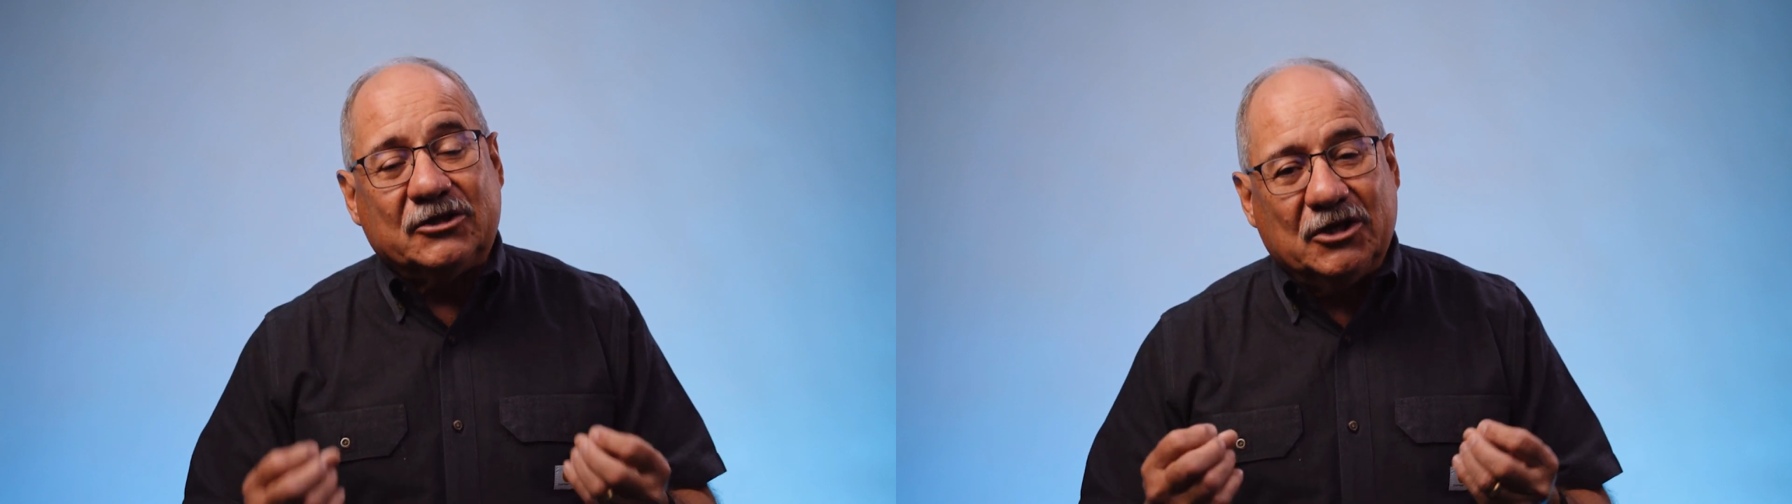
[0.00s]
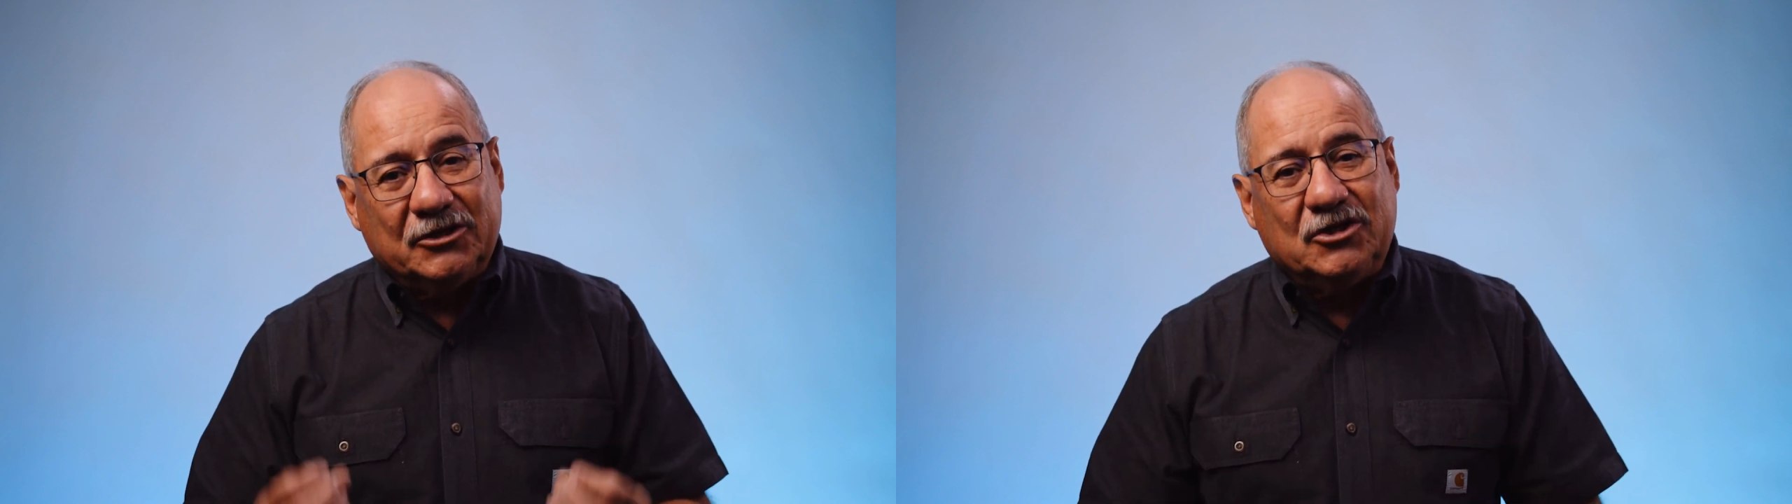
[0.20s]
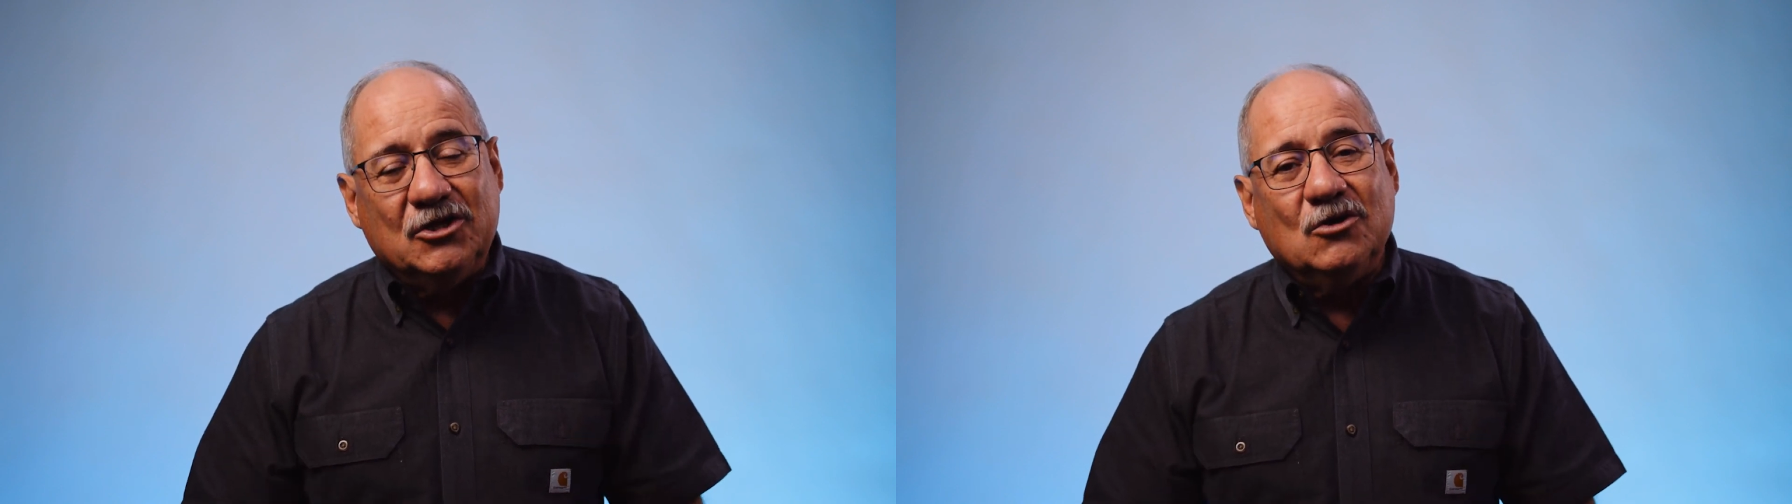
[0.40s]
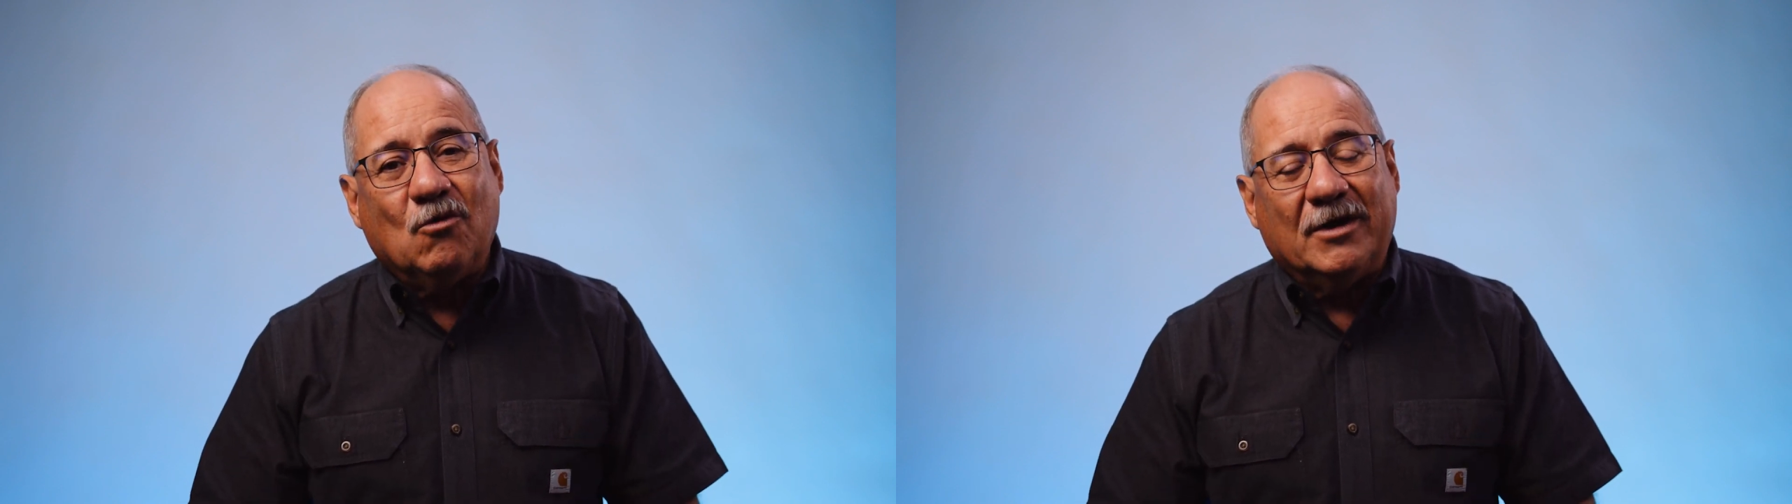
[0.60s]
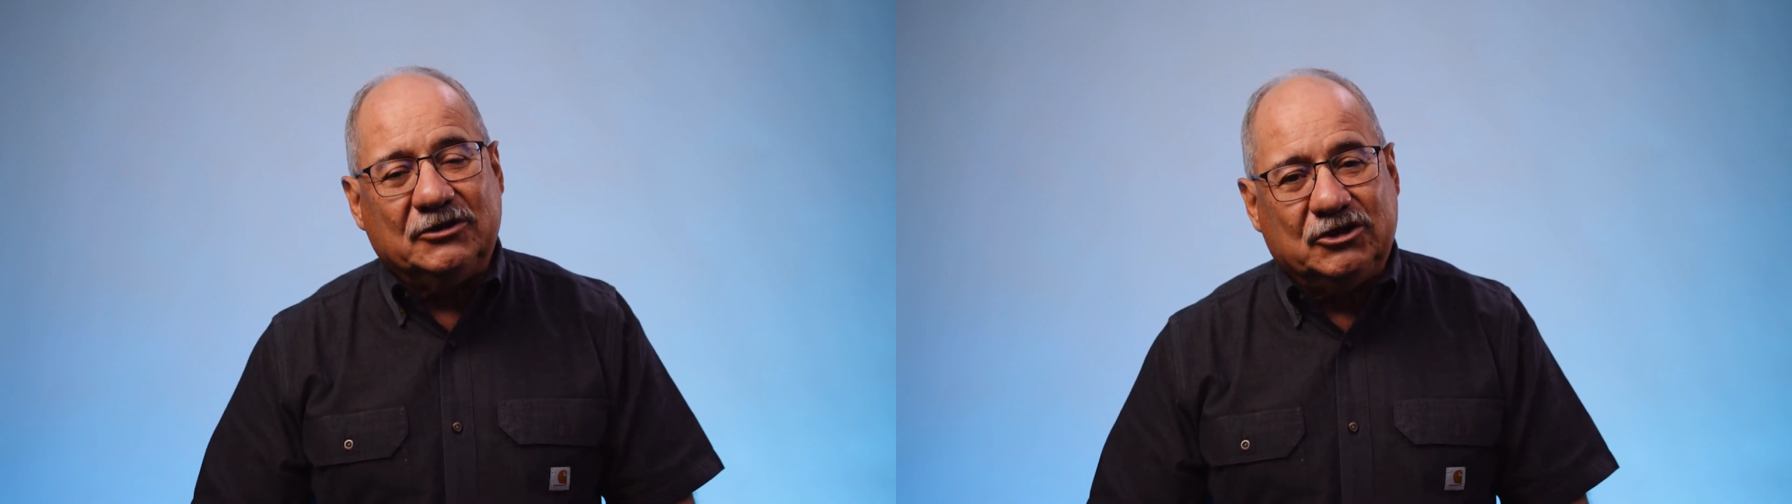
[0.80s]
to do
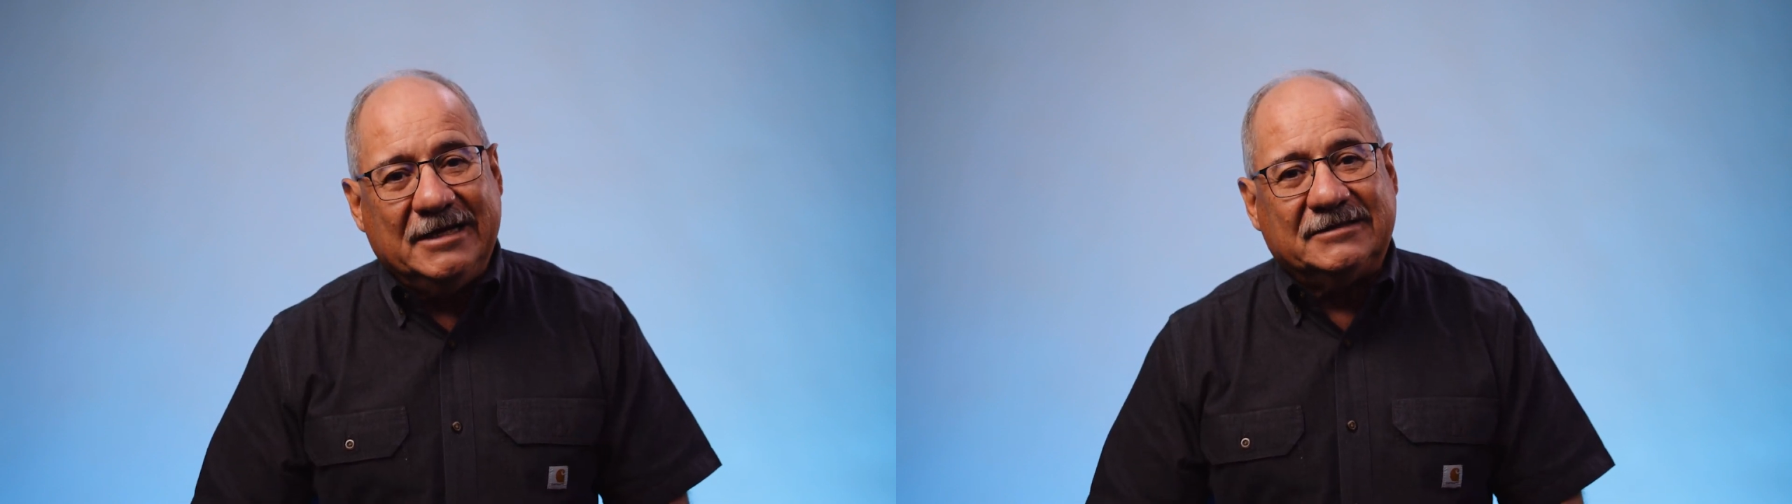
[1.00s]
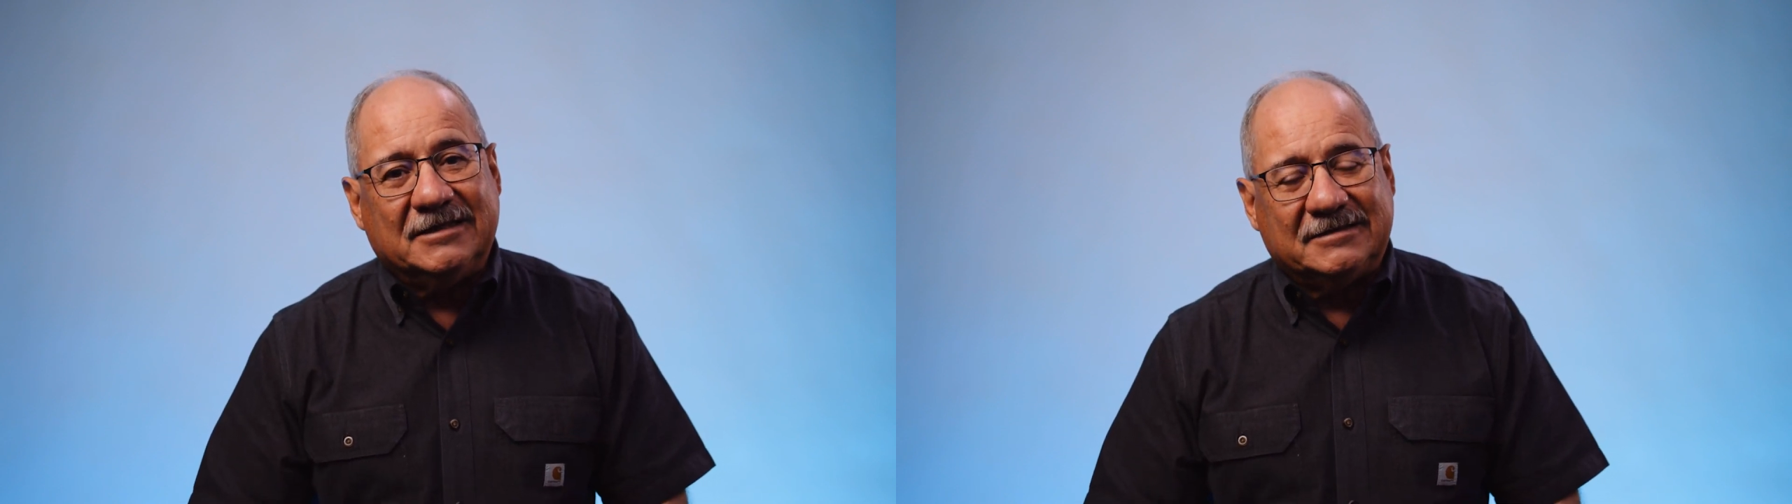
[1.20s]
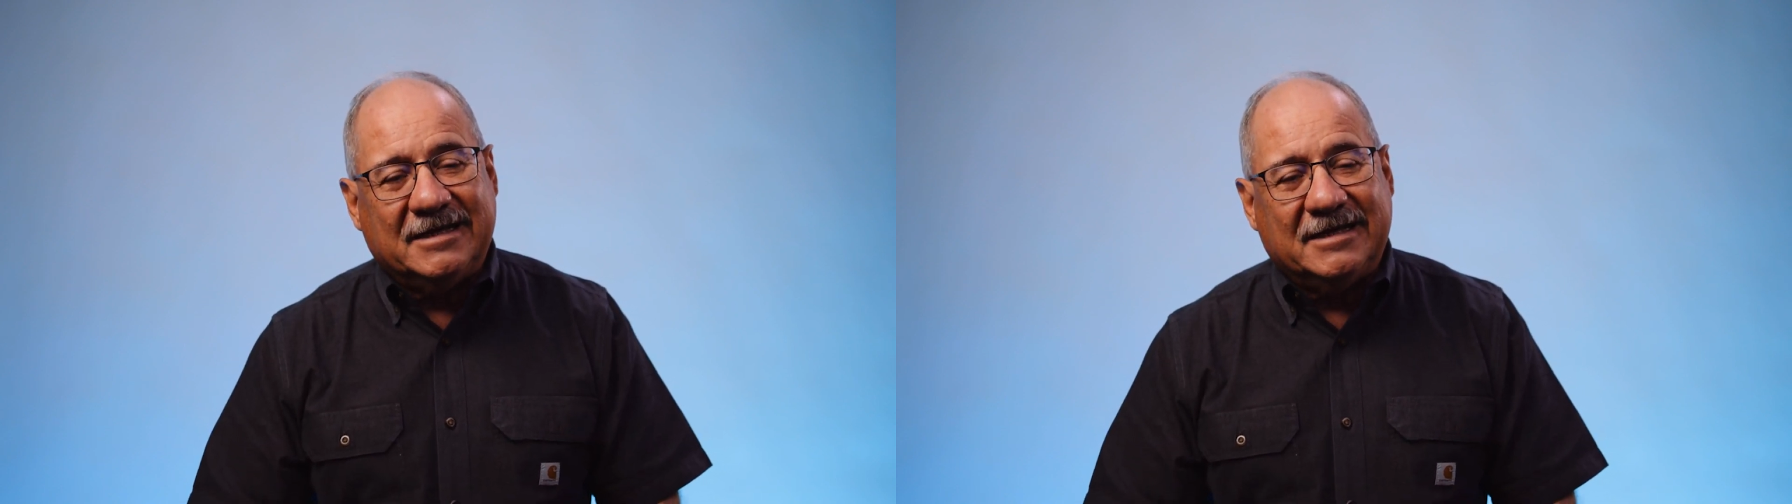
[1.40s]
what Jesus